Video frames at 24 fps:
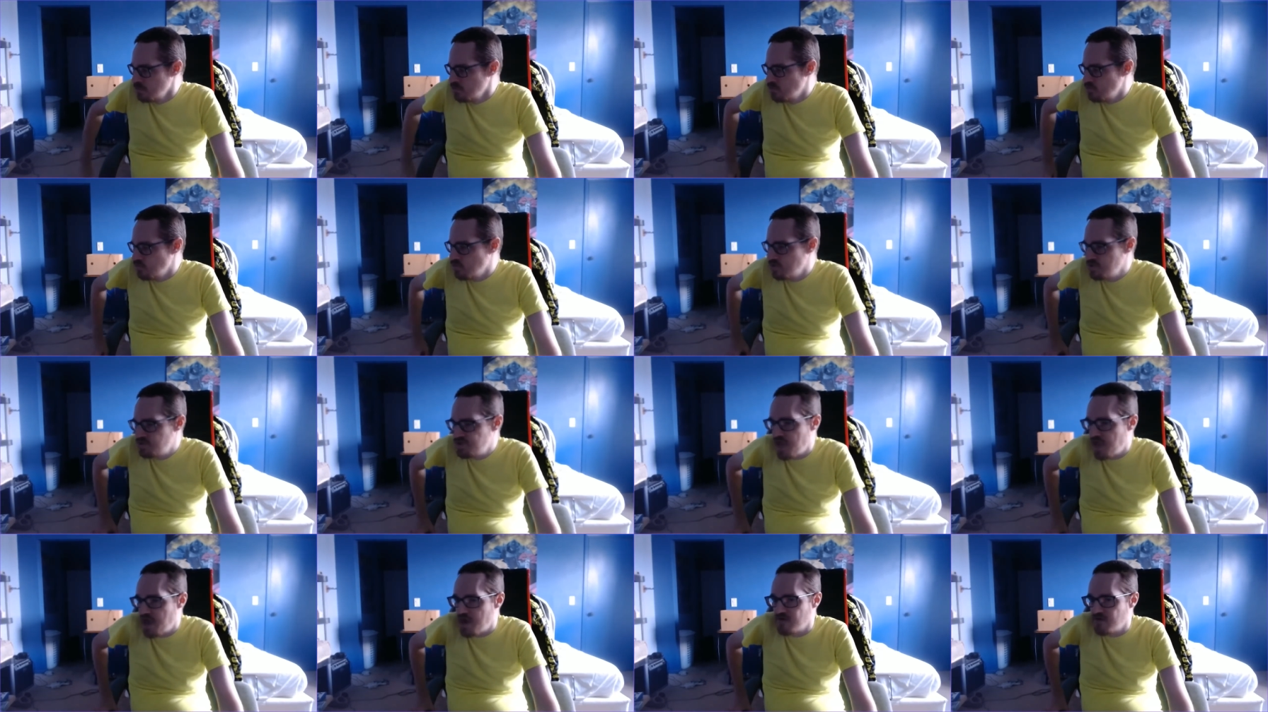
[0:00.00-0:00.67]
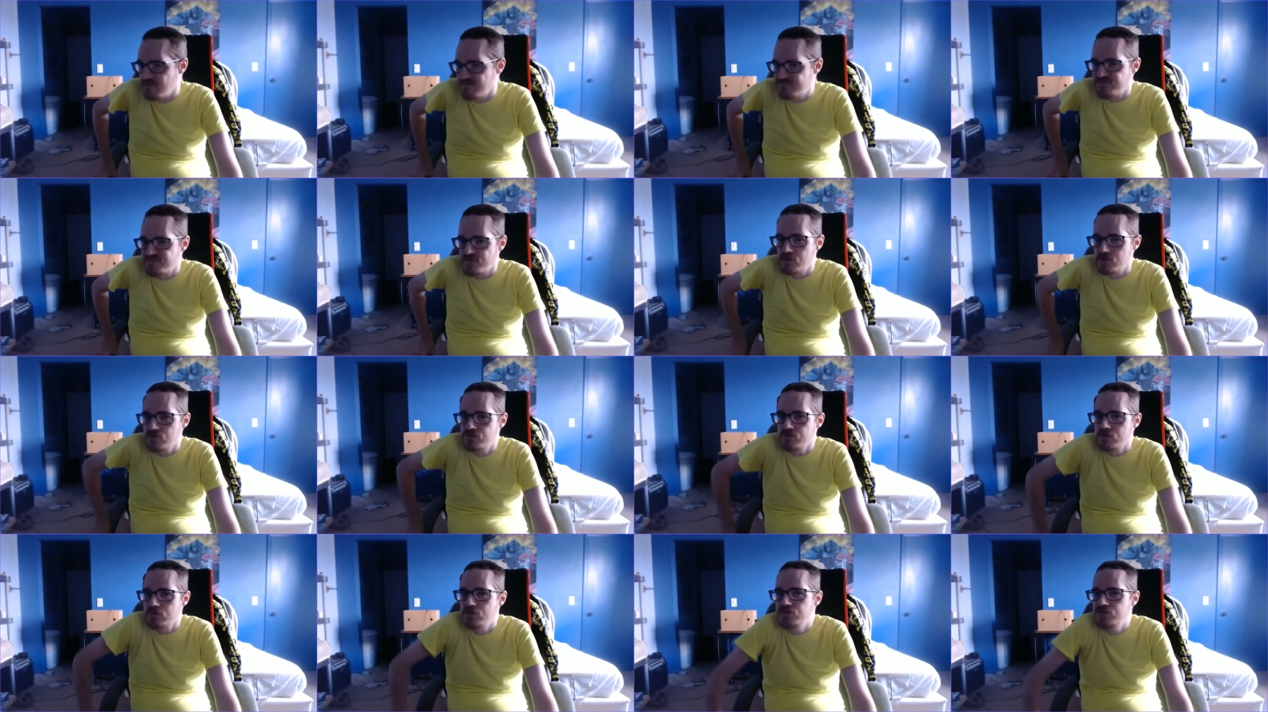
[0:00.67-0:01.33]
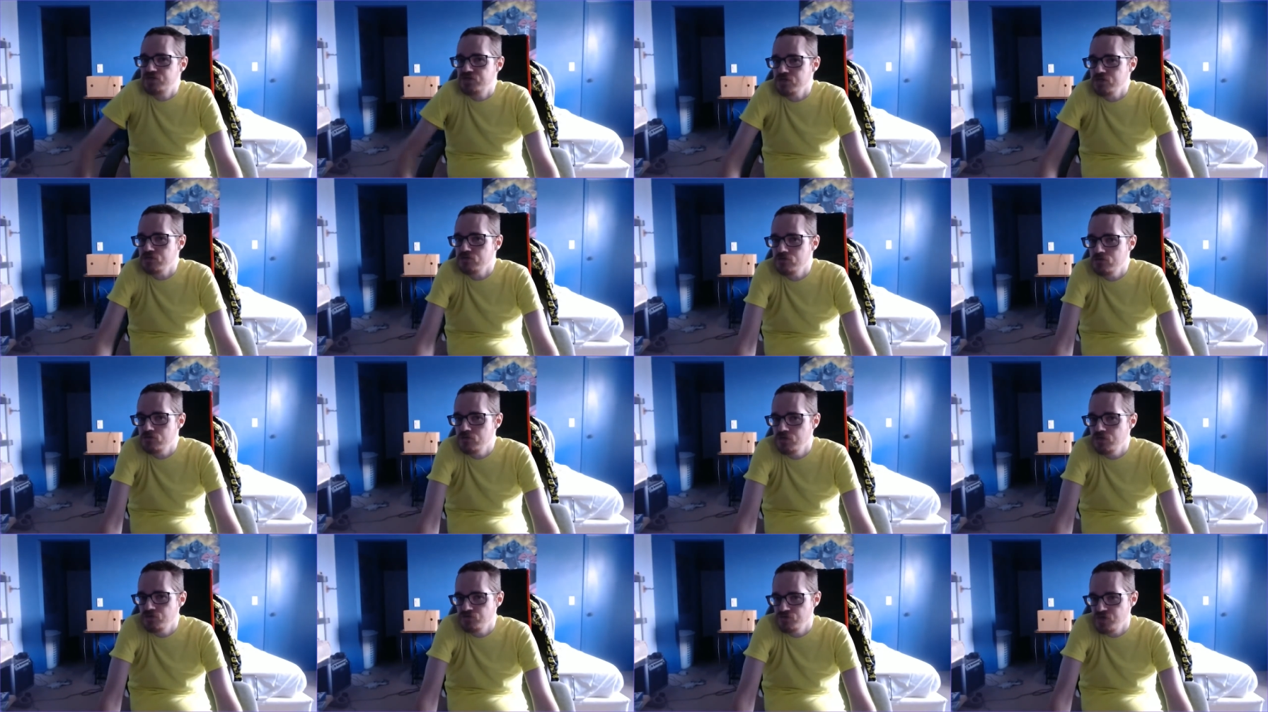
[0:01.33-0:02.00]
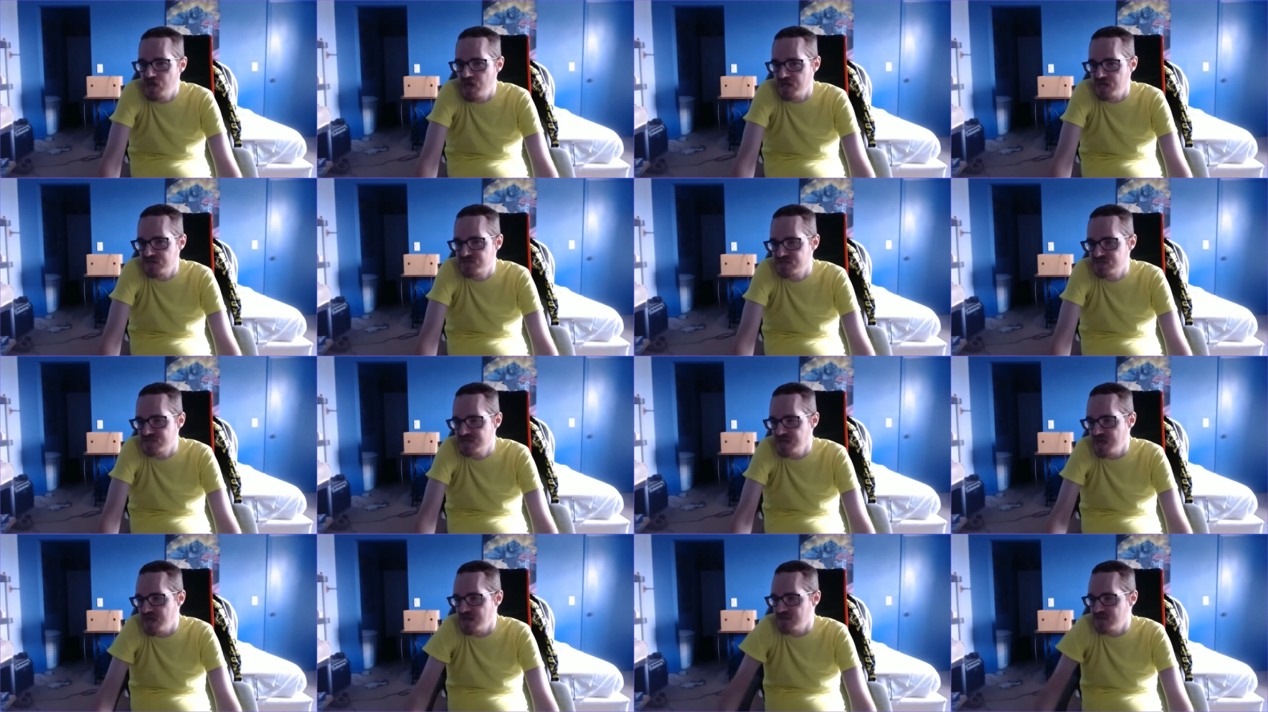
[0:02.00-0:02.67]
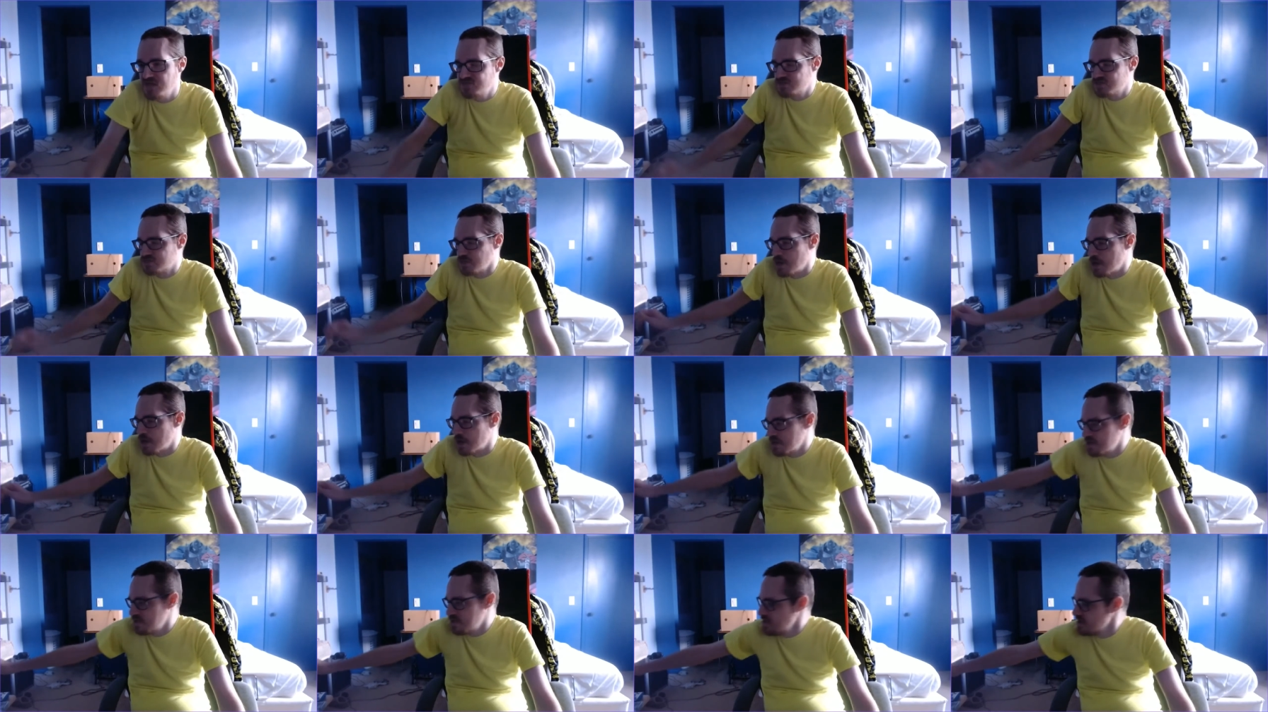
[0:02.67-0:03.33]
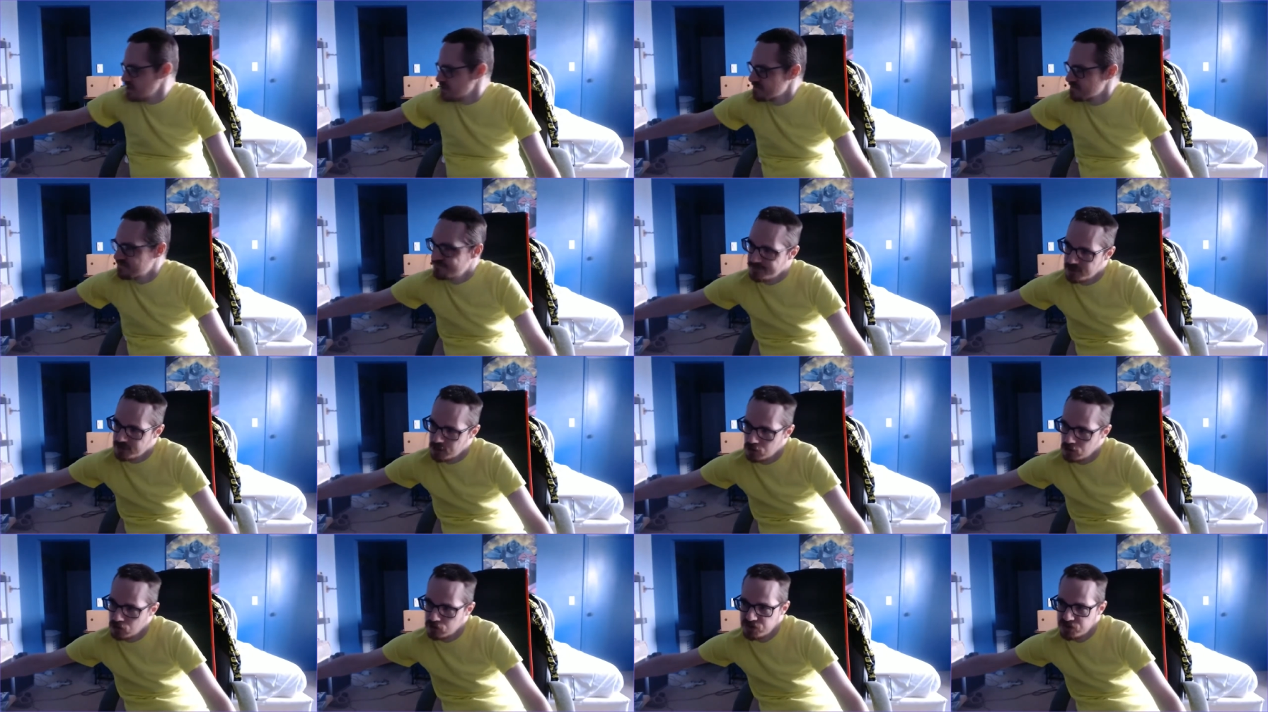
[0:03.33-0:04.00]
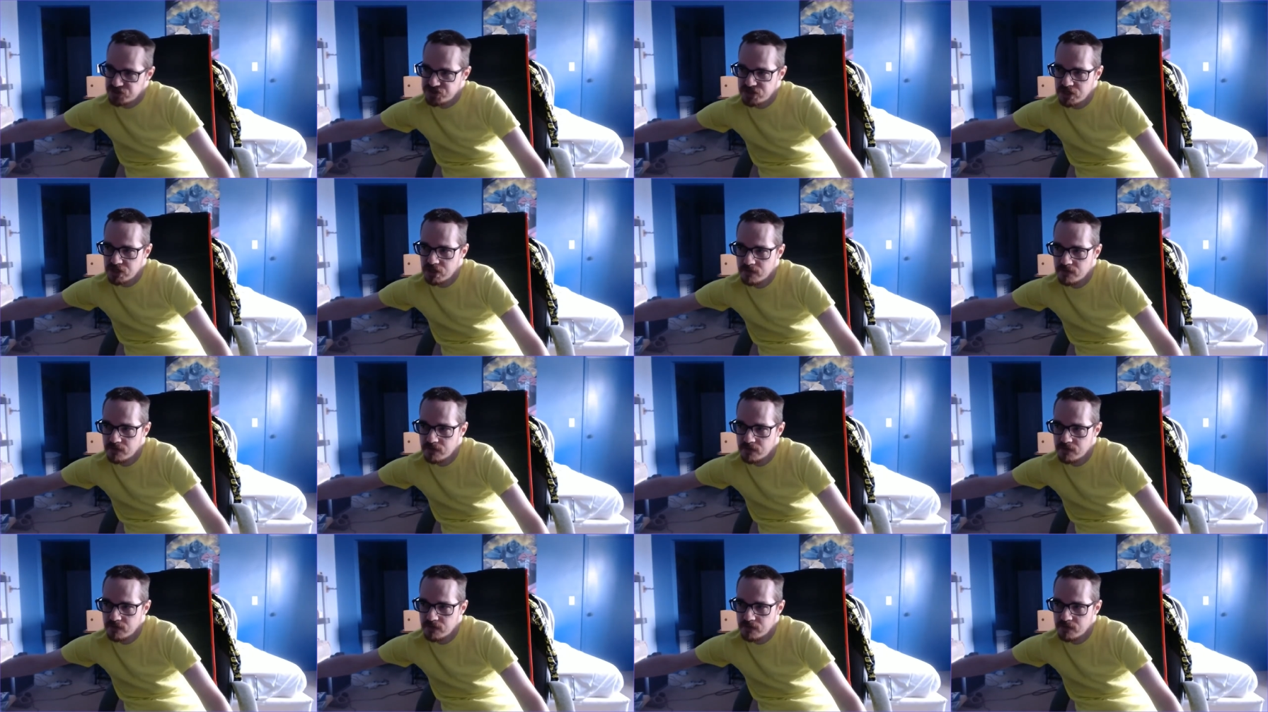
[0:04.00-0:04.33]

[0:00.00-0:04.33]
without further ado, let's get started here, folks.